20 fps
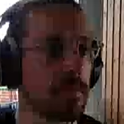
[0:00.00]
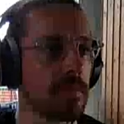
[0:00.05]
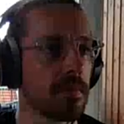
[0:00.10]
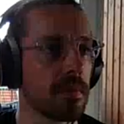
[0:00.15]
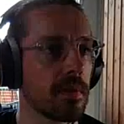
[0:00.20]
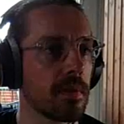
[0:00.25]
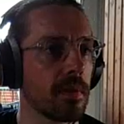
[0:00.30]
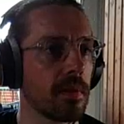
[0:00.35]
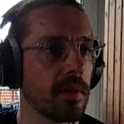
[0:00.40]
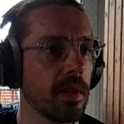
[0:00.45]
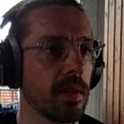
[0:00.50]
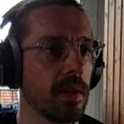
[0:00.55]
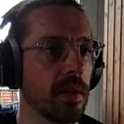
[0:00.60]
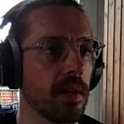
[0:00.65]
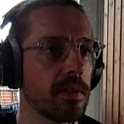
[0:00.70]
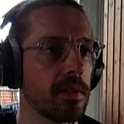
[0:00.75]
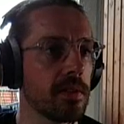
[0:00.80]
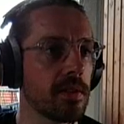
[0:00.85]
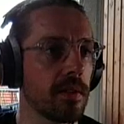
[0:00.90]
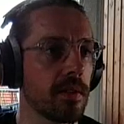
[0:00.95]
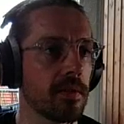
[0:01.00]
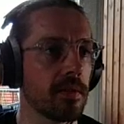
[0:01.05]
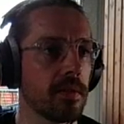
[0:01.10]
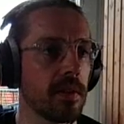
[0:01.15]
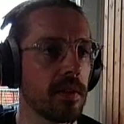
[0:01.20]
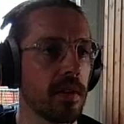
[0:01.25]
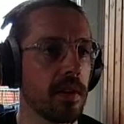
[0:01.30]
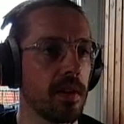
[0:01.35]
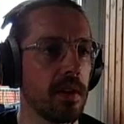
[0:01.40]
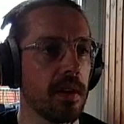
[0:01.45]
Okay, so
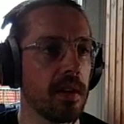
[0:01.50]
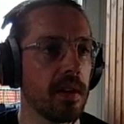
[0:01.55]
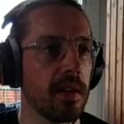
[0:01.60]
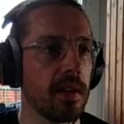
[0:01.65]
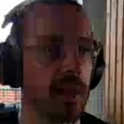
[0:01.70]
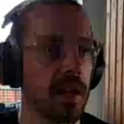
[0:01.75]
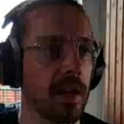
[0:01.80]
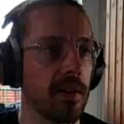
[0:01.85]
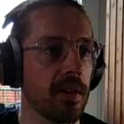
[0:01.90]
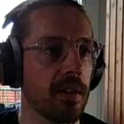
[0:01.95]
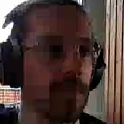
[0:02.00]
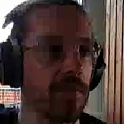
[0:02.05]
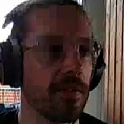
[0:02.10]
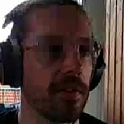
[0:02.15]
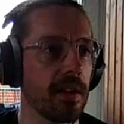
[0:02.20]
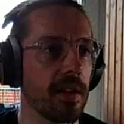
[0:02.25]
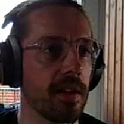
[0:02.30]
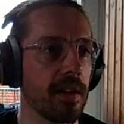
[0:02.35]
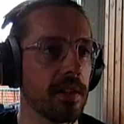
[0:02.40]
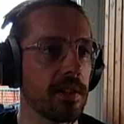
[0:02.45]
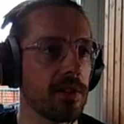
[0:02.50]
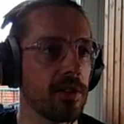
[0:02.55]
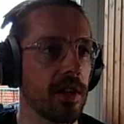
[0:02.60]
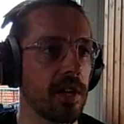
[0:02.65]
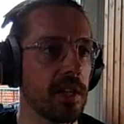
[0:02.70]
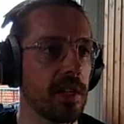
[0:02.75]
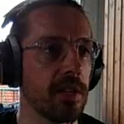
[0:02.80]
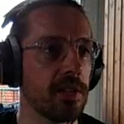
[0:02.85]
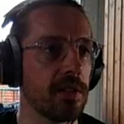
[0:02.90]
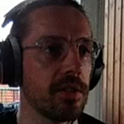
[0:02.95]
now if I
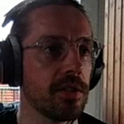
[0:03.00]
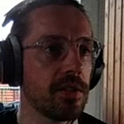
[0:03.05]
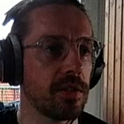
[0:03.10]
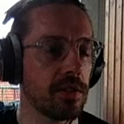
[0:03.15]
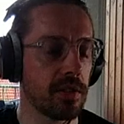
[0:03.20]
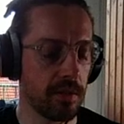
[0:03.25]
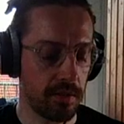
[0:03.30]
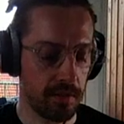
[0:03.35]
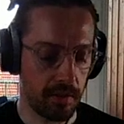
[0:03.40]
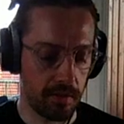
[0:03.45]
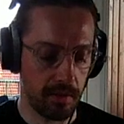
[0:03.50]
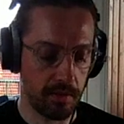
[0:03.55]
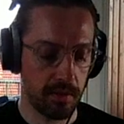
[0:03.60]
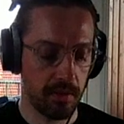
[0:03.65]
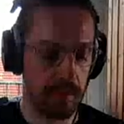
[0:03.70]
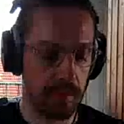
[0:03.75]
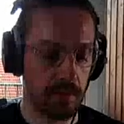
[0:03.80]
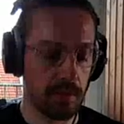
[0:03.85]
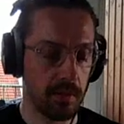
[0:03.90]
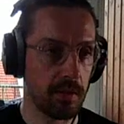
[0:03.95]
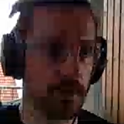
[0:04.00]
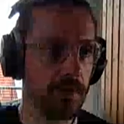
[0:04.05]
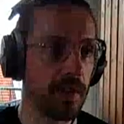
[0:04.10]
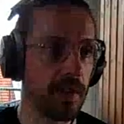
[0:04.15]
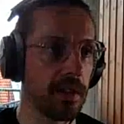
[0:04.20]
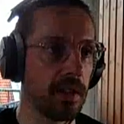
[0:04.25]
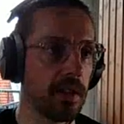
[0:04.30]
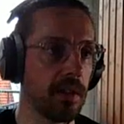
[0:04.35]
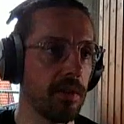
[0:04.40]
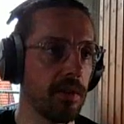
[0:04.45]
change the
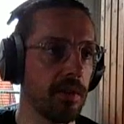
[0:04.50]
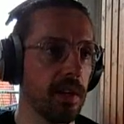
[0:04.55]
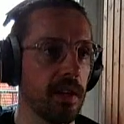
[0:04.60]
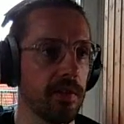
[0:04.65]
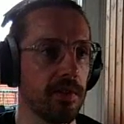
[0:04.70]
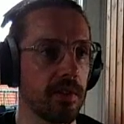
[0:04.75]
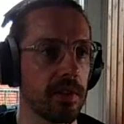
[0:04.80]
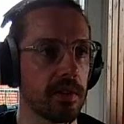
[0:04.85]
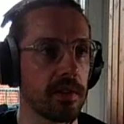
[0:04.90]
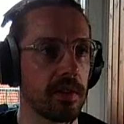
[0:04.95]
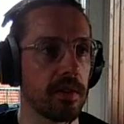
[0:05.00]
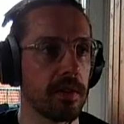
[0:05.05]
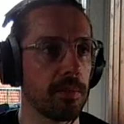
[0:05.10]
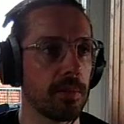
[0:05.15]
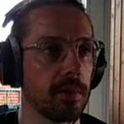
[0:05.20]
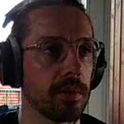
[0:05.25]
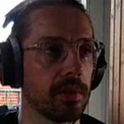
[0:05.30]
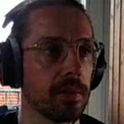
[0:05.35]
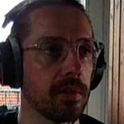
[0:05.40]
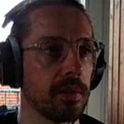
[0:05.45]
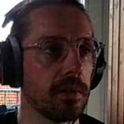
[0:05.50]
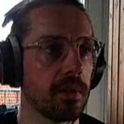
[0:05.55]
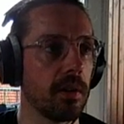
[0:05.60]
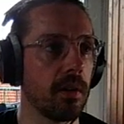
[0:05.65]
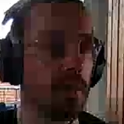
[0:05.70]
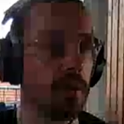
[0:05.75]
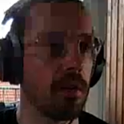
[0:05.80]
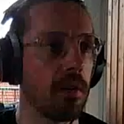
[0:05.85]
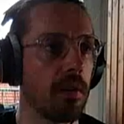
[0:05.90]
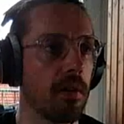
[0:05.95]
value here, for example,
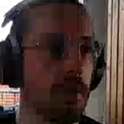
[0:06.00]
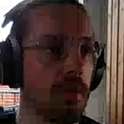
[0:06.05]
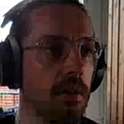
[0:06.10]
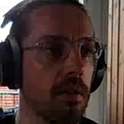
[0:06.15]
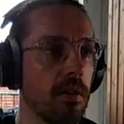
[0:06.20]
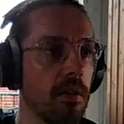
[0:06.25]
of